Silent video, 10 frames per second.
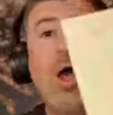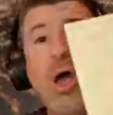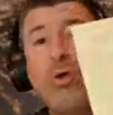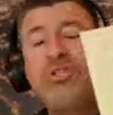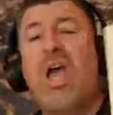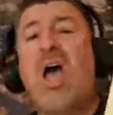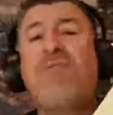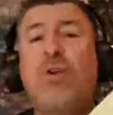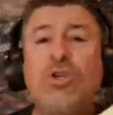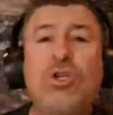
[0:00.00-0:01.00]
Oh,
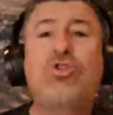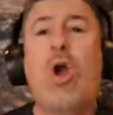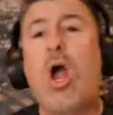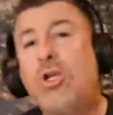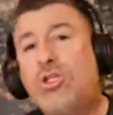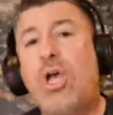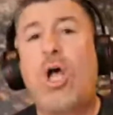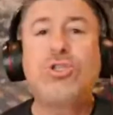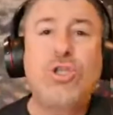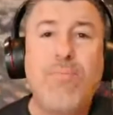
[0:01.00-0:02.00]
Jeff, you're just trying to
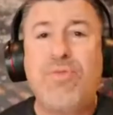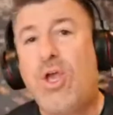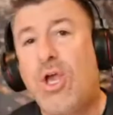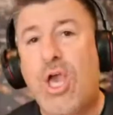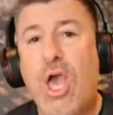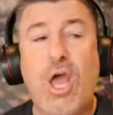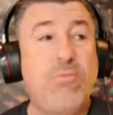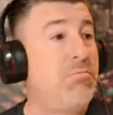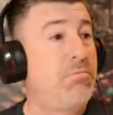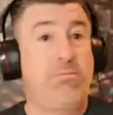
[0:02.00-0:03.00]
sell something
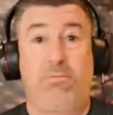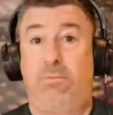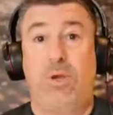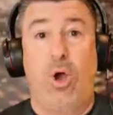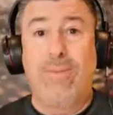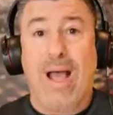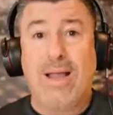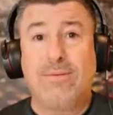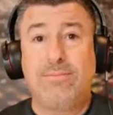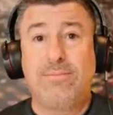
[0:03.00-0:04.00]
again. No, I'm
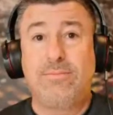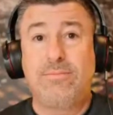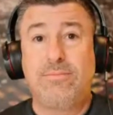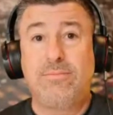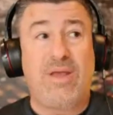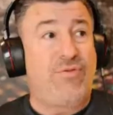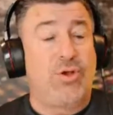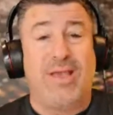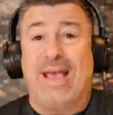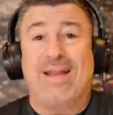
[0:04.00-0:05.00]
not. If you
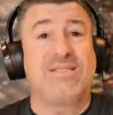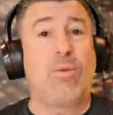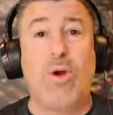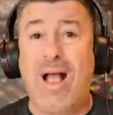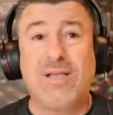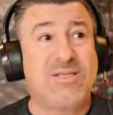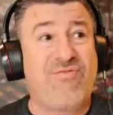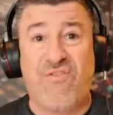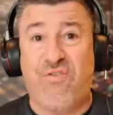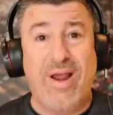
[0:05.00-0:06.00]
can get it somewhere else for
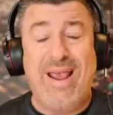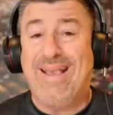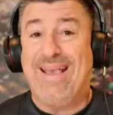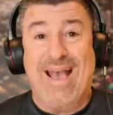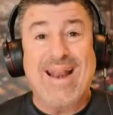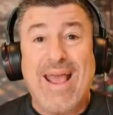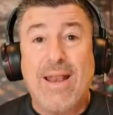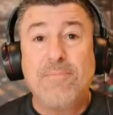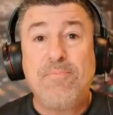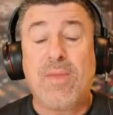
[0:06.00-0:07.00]
free, get it.
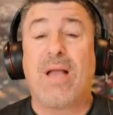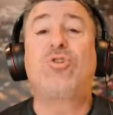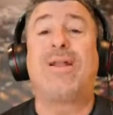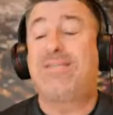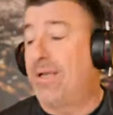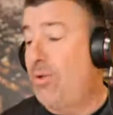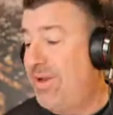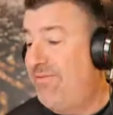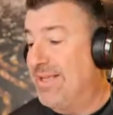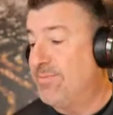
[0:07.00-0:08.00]
I'm trying to sell you an
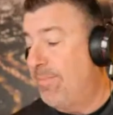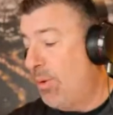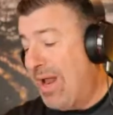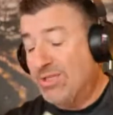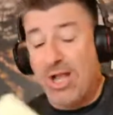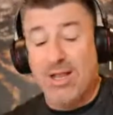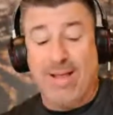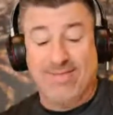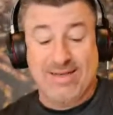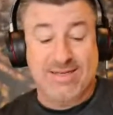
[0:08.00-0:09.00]
investment, but we're not talking about
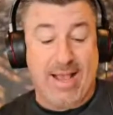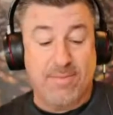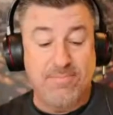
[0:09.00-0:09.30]
that today.